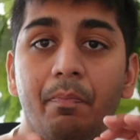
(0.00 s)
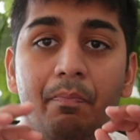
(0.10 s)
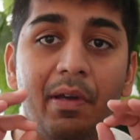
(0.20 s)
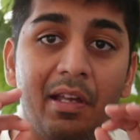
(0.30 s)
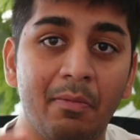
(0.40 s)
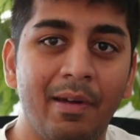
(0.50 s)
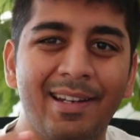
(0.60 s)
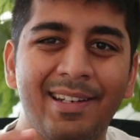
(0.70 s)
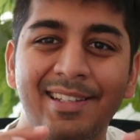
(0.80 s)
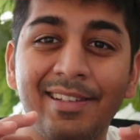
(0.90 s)
bear in
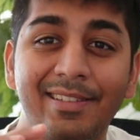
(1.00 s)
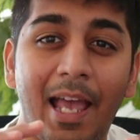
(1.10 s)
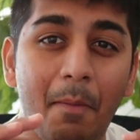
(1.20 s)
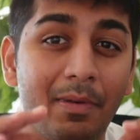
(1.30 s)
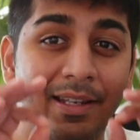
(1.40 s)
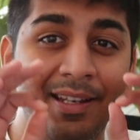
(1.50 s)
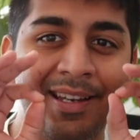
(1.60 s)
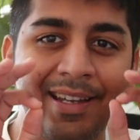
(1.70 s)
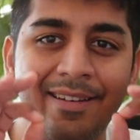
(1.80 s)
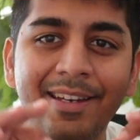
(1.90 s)
mind, this is
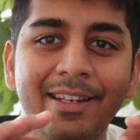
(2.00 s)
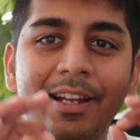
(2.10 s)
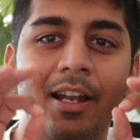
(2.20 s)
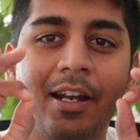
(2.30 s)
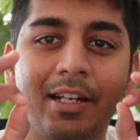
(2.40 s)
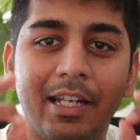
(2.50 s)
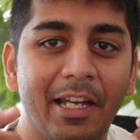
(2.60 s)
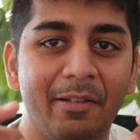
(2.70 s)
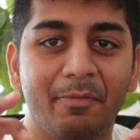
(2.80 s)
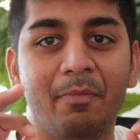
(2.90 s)
happening real
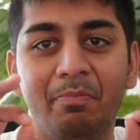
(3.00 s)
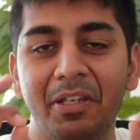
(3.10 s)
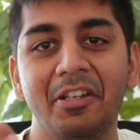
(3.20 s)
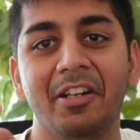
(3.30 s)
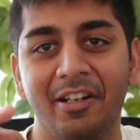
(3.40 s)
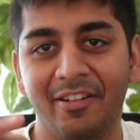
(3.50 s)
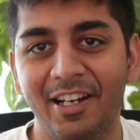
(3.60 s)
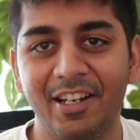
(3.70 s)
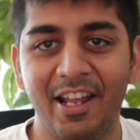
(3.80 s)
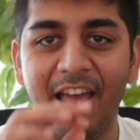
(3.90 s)
time, period,
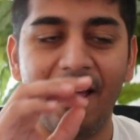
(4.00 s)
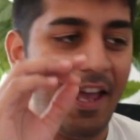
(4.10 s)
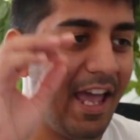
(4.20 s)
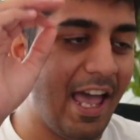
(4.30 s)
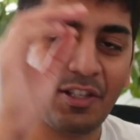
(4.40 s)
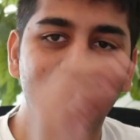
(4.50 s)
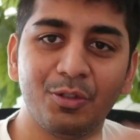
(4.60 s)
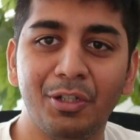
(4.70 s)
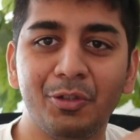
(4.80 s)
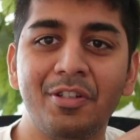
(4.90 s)
right? As
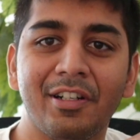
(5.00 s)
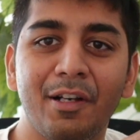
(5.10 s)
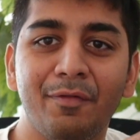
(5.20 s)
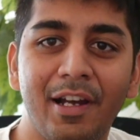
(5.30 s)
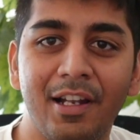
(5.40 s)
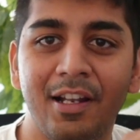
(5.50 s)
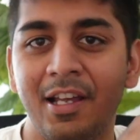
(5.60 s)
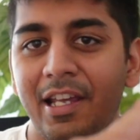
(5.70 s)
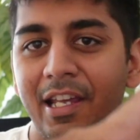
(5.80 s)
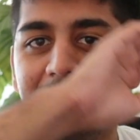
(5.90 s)
soon as you insert a file,
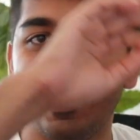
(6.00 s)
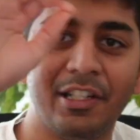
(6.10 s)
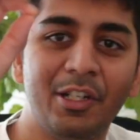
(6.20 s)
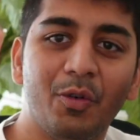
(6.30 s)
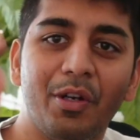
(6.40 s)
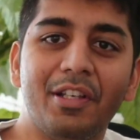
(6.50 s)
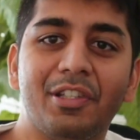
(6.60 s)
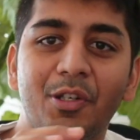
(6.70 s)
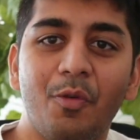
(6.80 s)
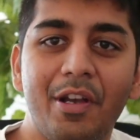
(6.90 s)
it gets into an
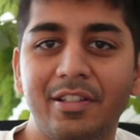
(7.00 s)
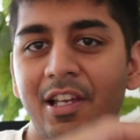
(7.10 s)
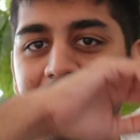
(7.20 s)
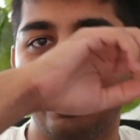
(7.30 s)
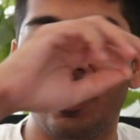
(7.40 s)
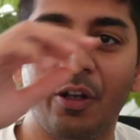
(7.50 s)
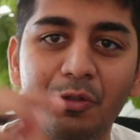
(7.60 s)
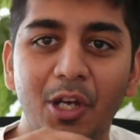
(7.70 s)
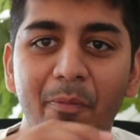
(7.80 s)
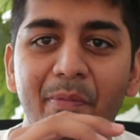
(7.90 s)
SQS, the
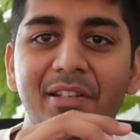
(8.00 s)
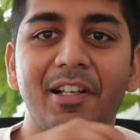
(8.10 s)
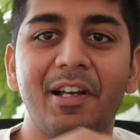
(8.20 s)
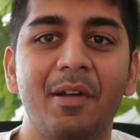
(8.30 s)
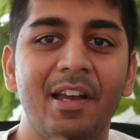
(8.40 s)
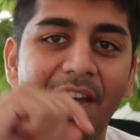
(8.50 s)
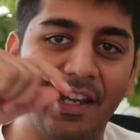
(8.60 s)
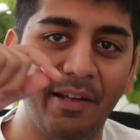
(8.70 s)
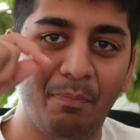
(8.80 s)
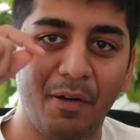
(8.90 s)
glue job picks up,
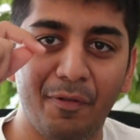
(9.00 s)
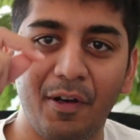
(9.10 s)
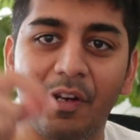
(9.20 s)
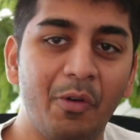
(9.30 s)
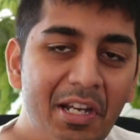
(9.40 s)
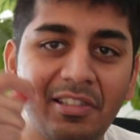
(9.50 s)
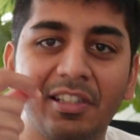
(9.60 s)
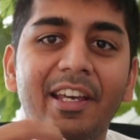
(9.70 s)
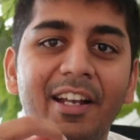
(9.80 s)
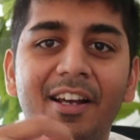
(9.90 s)
it reads
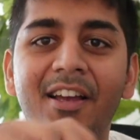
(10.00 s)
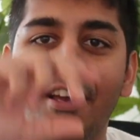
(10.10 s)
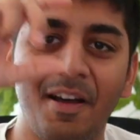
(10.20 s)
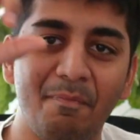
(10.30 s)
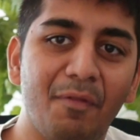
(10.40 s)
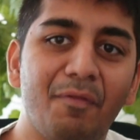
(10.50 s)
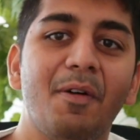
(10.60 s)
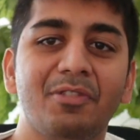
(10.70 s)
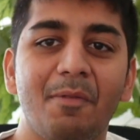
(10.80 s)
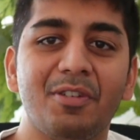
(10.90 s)
the data,
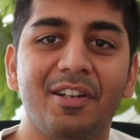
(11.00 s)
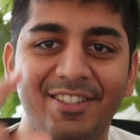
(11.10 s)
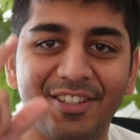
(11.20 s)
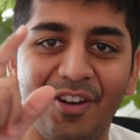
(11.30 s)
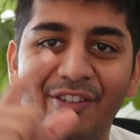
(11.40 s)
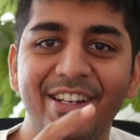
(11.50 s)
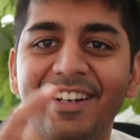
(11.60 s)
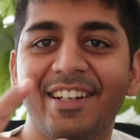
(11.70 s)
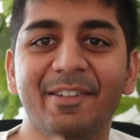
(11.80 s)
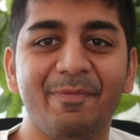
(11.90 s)
performs the upset. It's
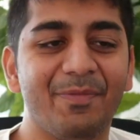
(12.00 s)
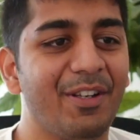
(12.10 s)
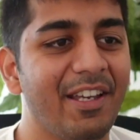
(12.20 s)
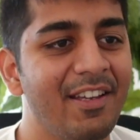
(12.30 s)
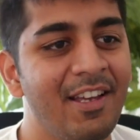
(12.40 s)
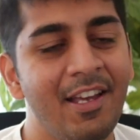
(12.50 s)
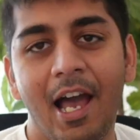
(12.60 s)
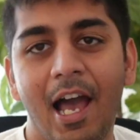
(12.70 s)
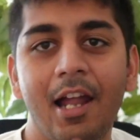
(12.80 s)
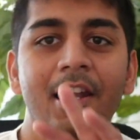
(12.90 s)
real time, okay?
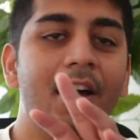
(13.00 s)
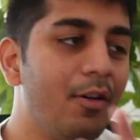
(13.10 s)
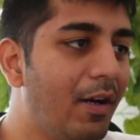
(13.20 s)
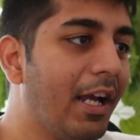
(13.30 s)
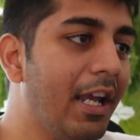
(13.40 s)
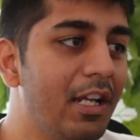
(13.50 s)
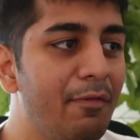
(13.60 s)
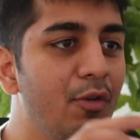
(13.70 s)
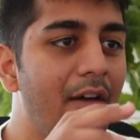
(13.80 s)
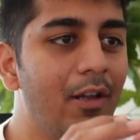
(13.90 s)
And now, again,
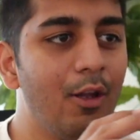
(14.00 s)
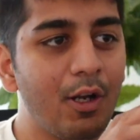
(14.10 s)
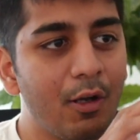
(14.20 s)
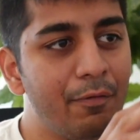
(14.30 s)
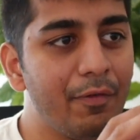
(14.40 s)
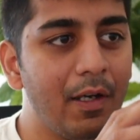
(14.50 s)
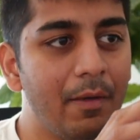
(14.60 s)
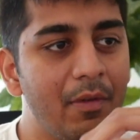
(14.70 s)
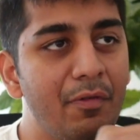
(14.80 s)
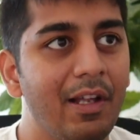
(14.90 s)
if you have a lot
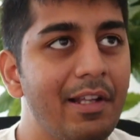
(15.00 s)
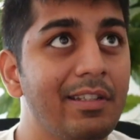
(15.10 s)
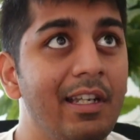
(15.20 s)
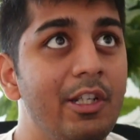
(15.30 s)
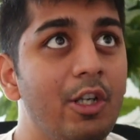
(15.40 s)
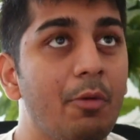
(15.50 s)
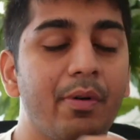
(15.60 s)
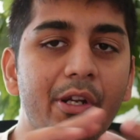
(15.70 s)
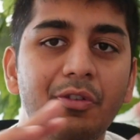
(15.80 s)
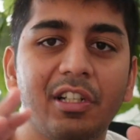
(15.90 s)
of, if let's say your
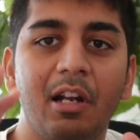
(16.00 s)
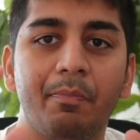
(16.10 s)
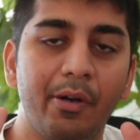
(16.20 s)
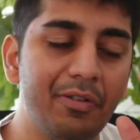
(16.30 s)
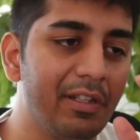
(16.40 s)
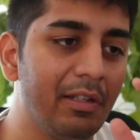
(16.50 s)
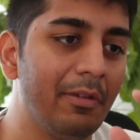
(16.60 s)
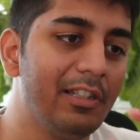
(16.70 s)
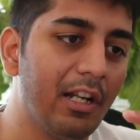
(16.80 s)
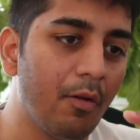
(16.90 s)
producer are producing
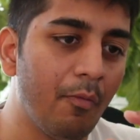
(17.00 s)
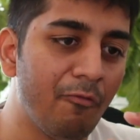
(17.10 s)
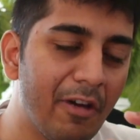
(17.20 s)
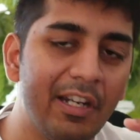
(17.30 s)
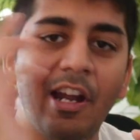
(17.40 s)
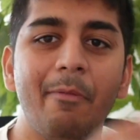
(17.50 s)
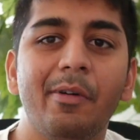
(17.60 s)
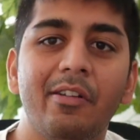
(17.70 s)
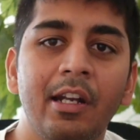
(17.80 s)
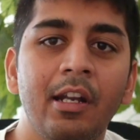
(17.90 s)
message at a very
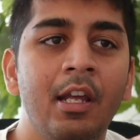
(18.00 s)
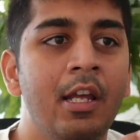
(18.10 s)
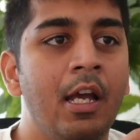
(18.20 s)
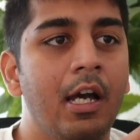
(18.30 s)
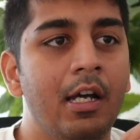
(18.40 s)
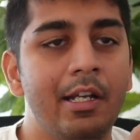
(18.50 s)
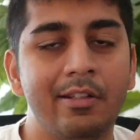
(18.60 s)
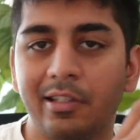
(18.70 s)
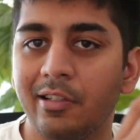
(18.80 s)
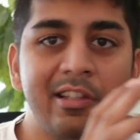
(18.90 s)
rapid rate,
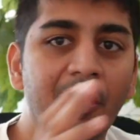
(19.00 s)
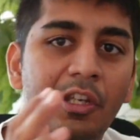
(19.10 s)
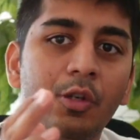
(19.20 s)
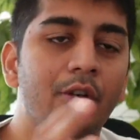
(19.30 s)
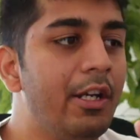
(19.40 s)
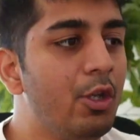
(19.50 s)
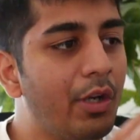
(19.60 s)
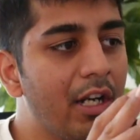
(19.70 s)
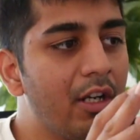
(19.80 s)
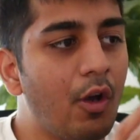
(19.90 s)
it's in the queue, right? You
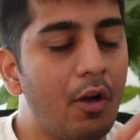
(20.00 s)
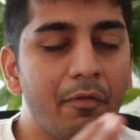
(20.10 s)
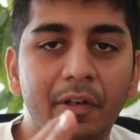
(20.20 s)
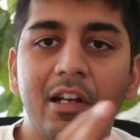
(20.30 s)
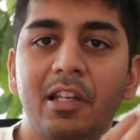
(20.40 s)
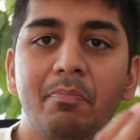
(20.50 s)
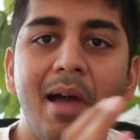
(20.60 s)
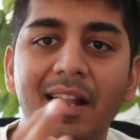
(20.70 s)
can configure the batch